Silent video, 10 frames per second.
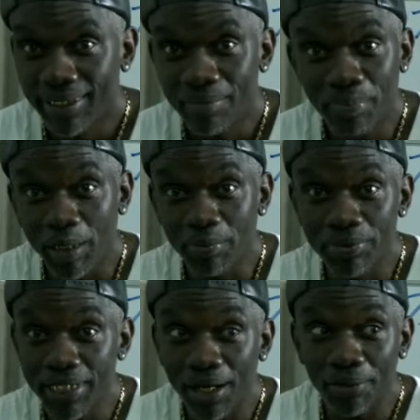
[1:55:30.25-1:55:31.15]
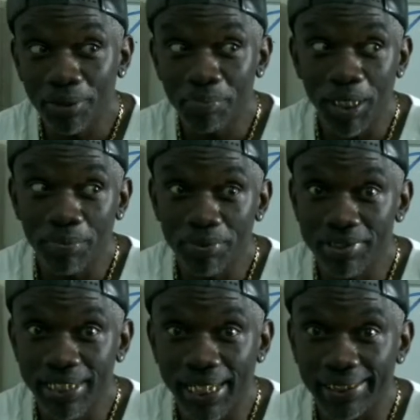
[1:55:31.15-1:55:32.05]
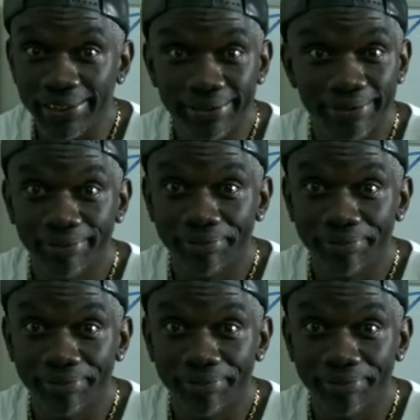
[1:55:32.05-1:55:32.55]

the paper's out, the paper's dated.